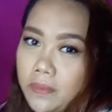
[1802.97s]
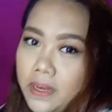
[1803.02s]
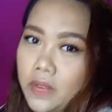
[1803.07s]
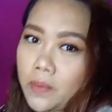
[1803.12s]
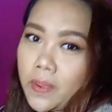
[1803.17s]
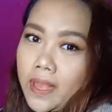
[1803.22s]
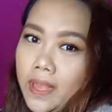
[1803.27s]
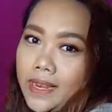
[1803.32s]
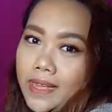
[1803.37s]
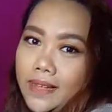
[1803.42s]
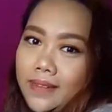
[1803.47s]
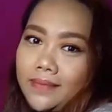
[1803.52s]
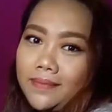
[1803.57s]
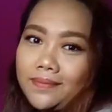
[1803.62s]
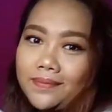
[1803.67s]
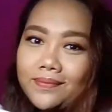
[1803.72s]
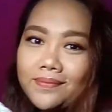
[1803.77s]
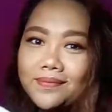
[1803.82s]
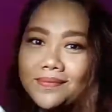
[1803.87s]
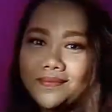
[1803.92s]
maliwanag.
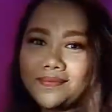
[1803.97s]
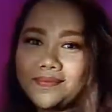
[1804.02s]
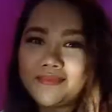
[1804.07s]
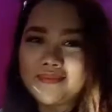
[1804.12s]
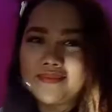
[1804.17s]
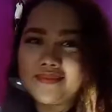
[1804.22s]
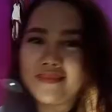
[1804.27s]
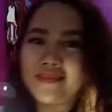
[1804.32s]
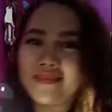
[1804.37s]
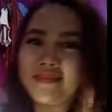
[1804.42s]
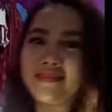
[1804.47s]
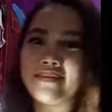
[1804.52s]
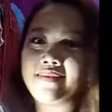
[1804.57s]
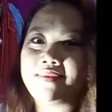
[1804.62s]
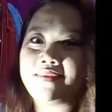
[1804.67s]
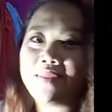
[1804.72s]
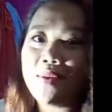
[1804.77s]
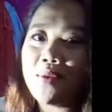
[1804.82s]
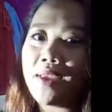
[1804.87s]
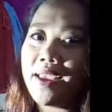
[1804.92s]

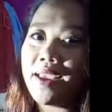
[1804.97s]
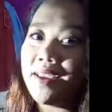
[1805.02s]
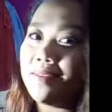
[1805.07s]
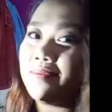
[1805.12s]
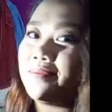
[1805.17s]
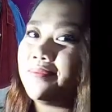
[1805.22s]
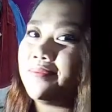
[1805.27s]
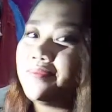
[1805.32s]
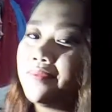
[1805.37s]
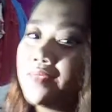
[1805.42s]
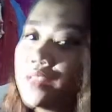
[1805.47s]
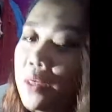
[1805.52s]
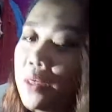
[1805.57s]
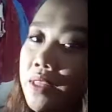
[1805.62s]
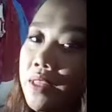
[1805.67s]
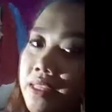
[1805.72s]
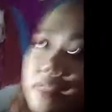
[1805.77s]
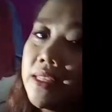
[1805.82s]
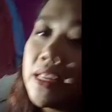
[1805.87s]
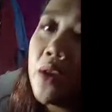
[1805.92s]
Okay. So,
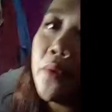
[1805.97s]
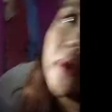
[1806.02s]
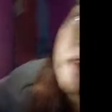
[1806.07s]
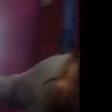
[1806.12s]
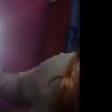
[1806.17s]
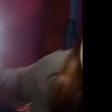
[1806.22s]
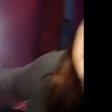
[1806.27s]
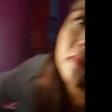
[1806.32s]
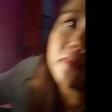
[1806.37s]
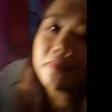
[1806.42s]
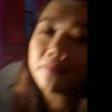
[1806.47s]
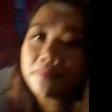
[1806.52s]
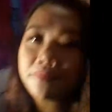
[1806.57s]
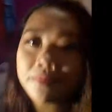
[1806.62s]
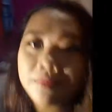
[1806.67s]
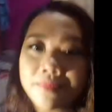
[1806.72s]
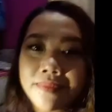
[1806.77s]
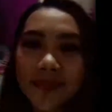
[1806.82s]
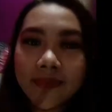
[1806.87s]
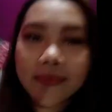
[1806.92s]
this is how I look.
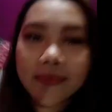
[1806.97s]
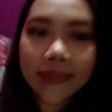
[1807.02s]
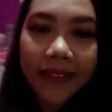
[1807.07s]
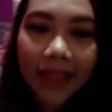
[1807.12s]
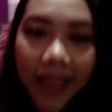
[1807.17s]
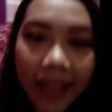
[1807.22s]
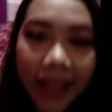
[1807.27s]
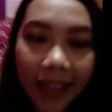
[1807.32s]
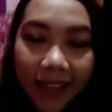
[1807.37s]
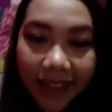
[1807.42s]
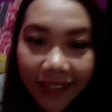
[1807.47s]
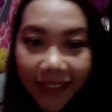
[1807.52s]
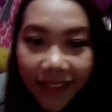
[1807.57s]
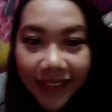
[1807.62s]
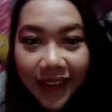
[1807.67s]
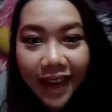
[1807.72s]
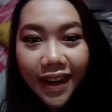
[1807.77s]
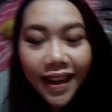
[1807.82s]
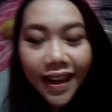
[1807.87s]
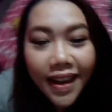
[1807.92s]

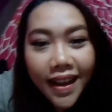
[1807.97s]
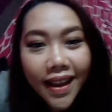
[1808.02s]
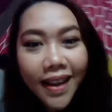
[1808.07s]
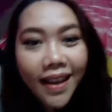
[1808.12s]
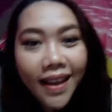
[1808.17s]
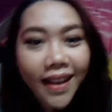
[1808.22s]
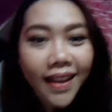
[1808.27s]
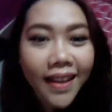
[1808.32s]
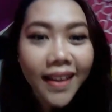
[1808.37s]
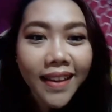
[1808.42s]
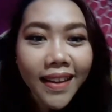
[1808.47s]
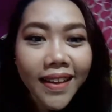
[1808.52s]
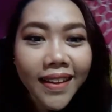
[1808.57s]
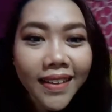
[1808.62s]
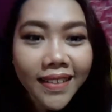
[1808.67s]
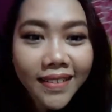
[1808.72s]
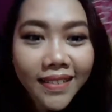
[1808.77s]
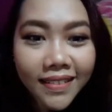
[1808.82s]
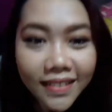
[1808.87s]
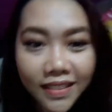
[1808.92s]
Ta-da!
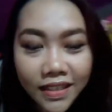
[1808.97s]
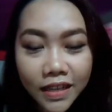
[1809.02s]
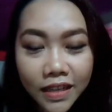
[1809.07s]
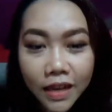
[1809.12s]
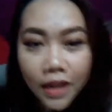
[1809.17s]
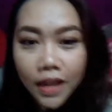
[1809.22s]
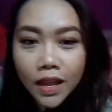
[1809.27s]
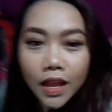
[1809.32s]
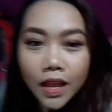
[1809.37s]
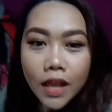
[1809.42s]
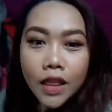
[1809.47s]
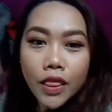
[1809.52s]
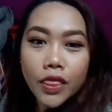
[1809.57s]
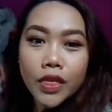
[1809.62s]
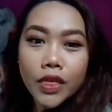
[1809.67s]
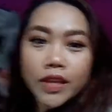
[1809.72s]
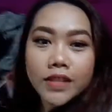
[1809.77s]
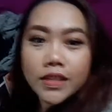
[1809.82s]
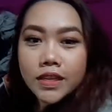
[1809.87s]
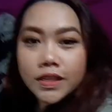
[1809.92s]

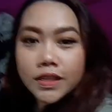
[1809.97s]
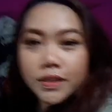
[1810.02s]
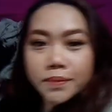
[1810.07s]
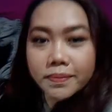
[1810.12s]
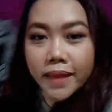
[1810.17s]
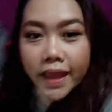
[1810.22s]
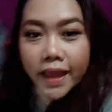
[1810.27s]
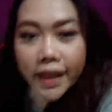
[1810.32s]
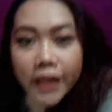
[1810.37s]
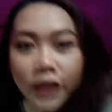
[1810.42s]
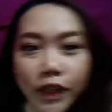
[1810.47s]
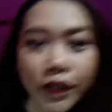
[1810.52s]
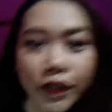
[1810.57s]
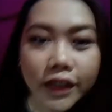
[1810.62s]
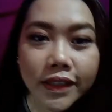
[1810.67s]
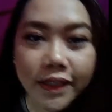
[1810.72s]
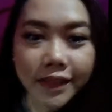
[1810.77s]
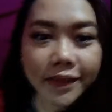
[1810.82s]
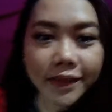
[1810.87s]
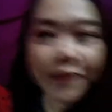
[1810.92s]
This is my
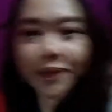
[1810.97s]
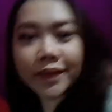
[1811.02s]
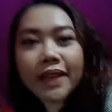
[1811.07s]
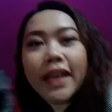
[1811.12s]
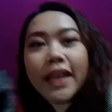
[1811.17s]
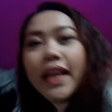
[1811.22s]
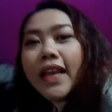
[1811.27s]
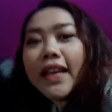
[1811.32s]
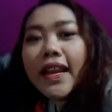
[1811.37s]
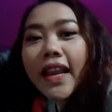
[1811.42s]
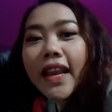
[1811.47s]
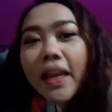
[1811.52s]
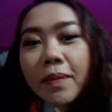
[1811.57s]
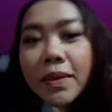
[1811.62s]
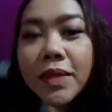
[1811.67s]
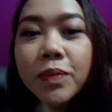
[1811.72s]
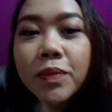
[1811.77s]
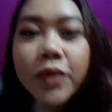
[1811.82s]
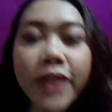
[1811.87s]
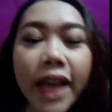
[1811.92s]
look.
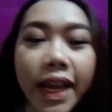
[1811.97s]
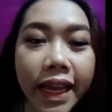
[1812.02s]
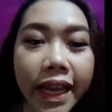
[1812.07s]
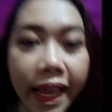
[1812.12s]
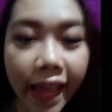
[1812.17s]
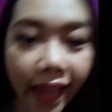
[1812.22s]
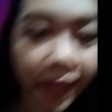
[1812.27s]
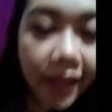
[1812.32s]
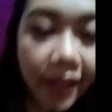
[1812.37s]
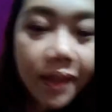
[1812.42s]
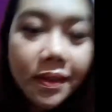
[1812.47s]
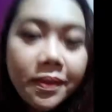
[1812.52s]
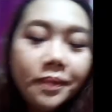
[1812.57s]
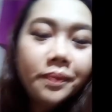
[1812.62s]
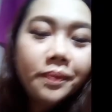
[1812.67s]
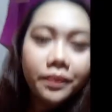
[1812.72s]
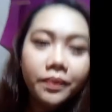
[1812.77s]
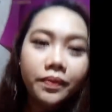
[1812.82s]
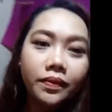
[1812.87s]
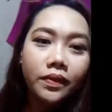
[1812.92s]
Lalabas muna, okay?
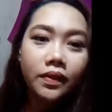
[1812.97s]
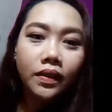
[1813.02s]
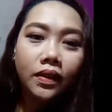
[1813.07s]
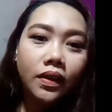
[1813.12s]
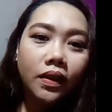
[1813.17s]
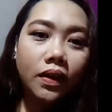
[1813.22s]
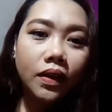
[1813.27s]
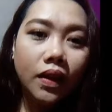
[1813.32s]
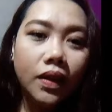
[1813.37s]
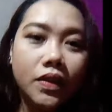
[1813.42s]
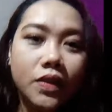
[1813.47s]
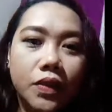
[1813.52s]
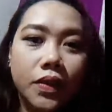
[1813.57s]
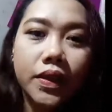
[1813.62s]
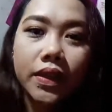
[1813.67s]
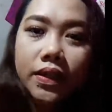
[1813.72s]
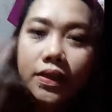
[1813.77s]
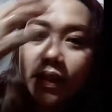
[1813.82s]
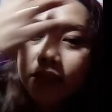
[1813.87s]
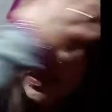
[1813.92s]
As you
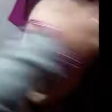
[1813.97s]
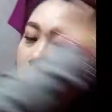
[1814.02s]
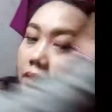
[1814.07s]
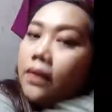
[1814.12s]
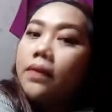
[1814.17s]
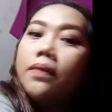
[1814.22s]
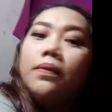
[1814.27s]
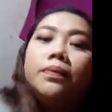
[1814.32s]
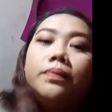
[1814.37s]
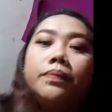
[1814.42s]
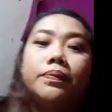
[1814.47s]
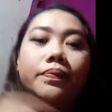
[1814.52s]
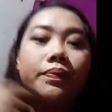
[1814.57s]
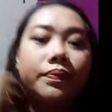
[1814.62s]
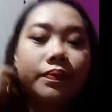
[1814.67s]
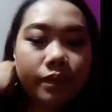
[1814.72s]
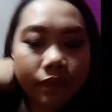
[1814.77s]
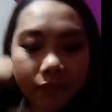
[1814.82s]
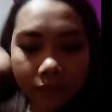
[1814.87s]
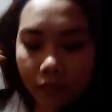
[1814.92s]
can see,
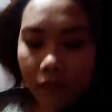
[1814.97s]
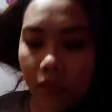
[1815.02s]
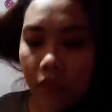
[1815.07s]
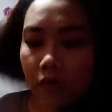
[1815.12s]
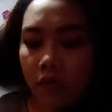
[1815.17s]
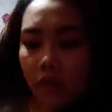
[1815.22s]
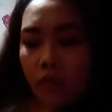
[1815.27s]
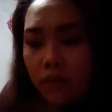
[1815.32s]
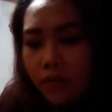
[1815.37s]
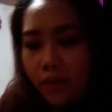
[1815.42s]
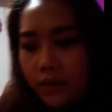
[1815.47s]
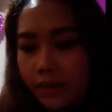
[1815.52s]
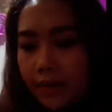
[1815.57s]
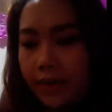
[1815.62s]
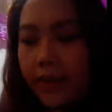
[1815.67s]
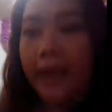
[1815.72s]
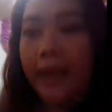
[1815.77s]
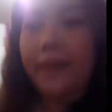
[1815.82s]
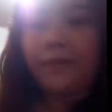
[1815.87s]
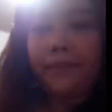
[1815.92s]

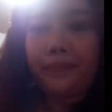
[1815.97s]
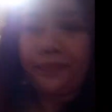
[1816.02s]
yeah.